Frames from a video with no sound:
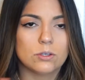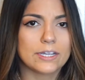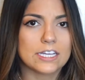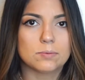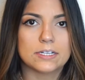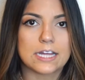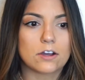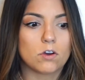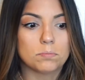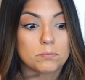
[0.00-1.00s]
So I guess, what is
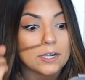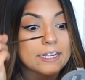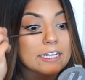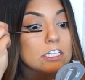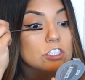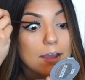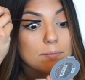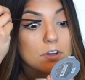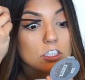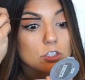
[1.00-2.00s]
that called? Breakage?
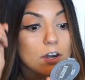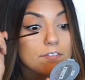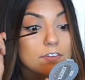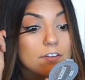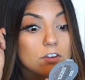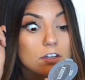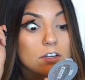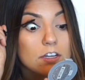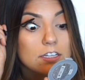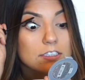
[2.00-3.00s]
I'm not sure. I've
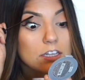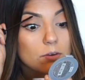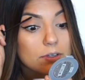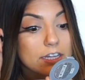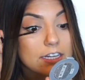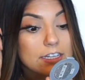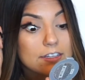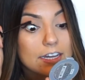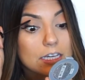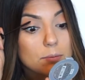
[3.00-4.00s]
never dealt with anything
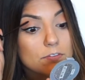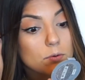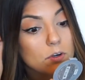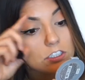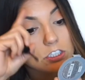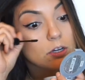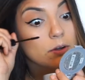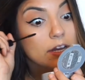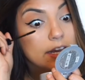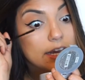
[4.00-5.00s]
like it before.
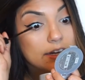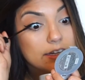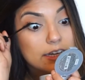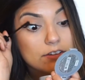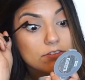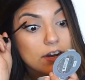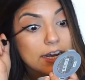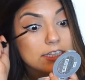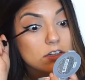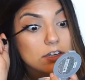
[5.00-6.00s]
So any
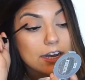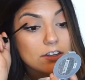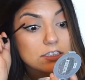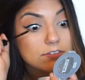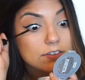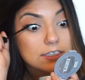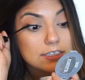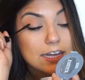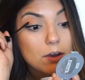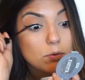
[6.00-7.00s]
advice on how to fix
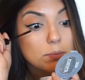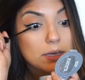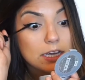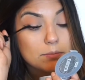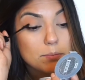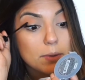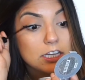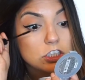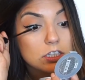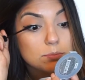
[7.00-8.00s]
that would be
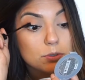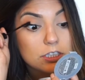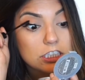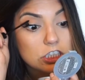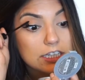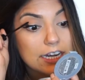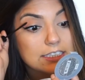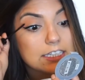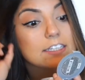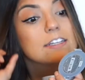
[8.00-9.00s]
much
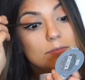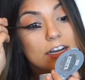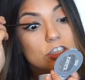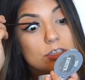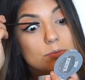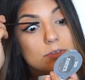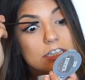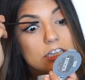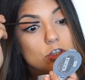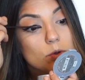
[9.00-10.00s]
appreciated. I'm actually
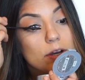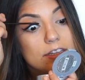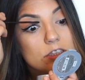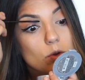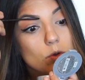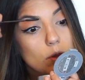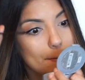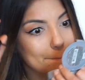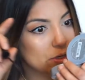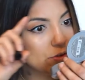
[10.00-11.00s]
really enjoying this whole
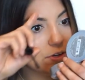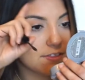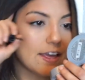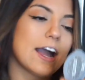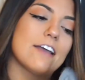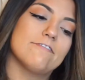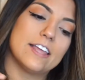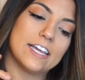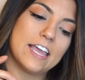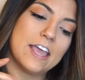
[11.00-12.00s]
beauty thing. I
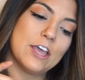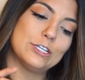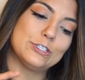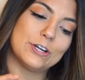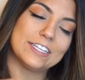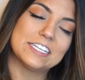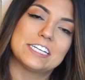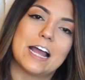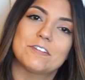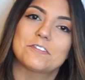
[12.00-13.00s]
feel like during
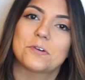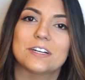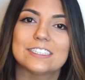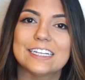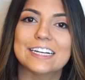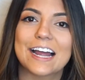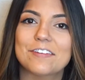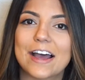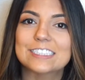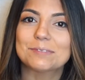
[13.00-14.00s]
this time of quarantine,
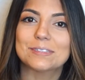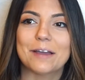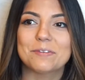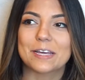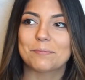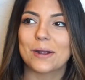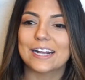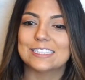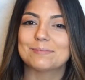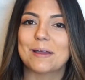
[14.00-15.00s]
I've had some time to like
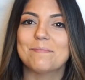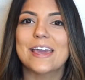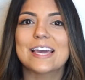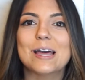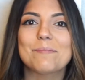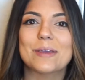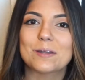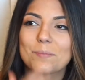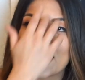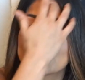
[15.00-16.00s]
practice my makeup
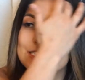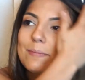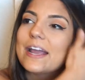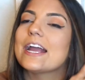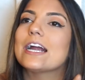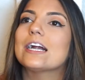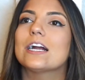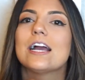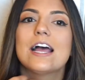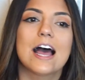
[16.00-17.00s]
and to practice my
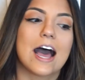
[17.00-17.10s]
hair.